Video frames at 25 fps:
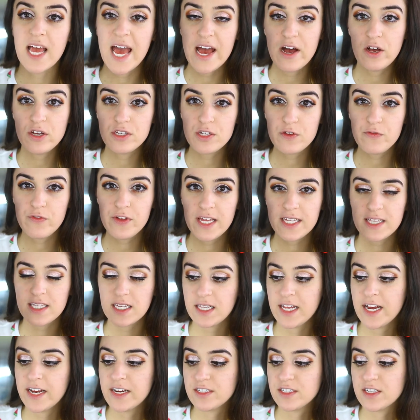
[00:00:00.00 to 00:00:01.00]
I also feel like the
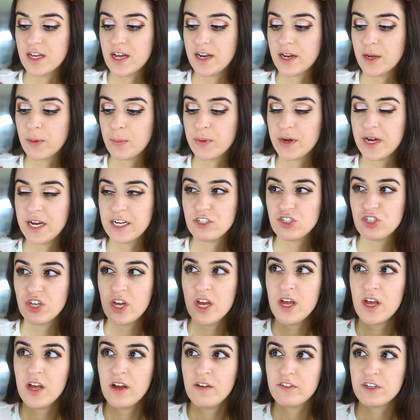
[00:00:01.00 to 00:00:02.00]
Clarisonic brush
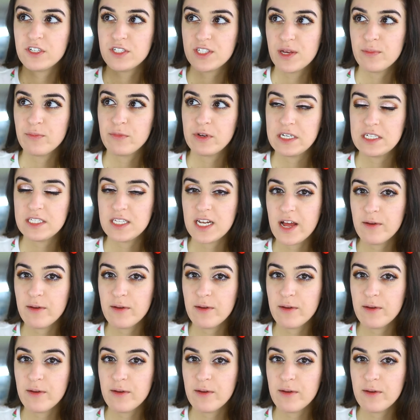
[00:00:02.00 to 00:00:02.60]
for some reason,